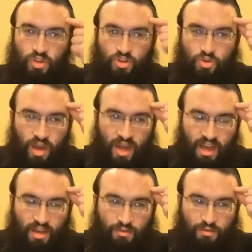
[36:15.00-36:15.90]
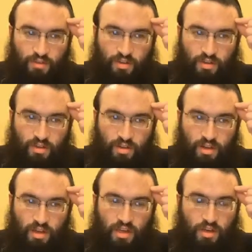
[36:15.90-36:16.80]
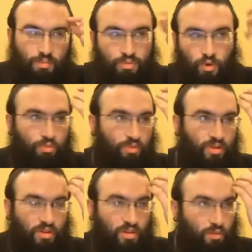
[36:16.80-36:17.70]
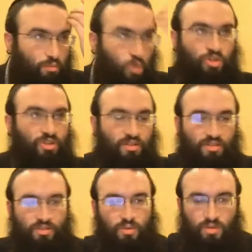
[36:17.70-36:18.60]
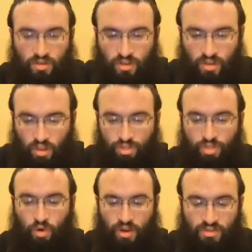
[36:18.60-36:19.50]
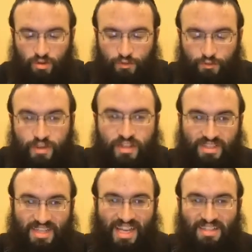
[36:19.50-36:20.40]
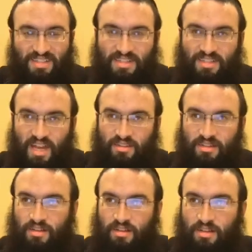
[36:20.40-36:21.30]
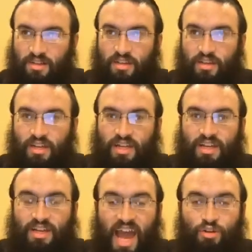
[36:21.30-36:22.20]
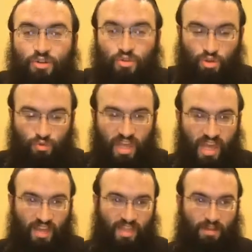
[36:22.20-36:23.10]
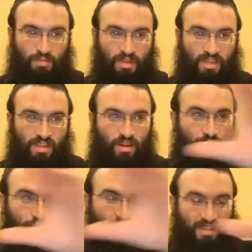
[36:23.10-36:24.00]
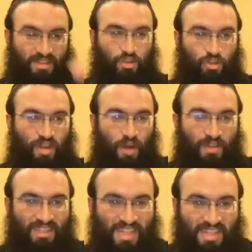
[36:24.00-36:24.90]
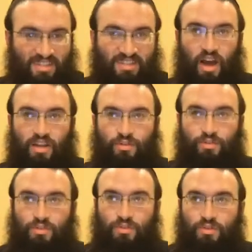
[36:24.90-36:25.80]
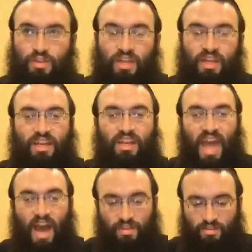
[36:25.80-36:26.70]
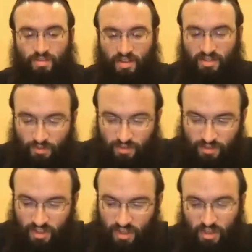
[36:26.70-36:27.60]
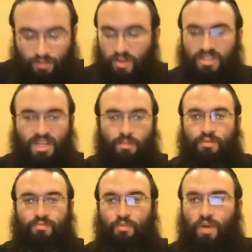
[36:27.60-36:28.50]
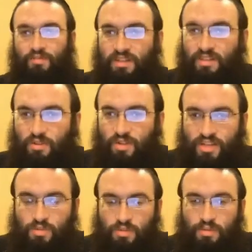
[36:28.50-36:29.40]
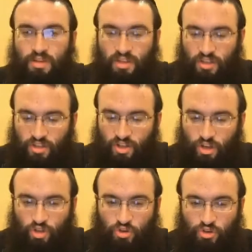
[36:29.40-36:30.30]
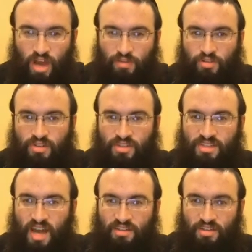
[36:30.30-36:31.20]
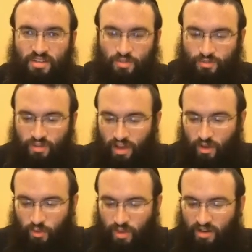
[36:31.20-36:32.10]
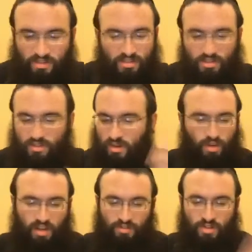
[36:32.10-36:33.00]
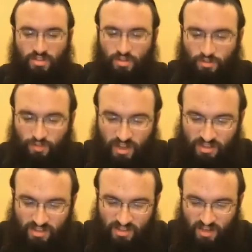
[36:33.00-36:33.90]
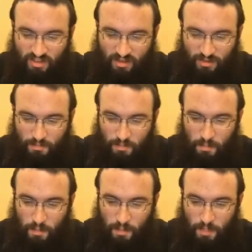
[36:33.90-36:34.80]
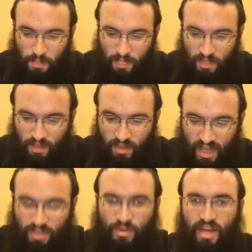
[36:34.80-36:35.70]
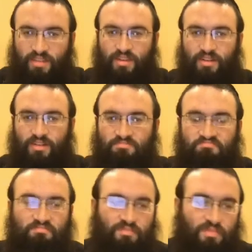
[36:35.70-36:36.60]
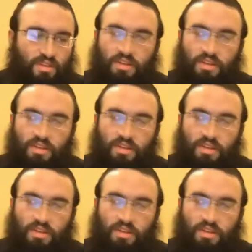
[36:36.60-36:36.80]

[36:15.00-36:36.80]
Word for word: when you have inappropriate emotions or thoughts or feelings against the tzaddik, now you've taken that mania from the outside, and you're now it's inside of you. Now that's very difficult for example, we'll have to continue next week, but you know, you, you travel to the tzaddik, you fly all the way to Eretz Yisrael, whatever it is, and you find the tzaddik, and you get there,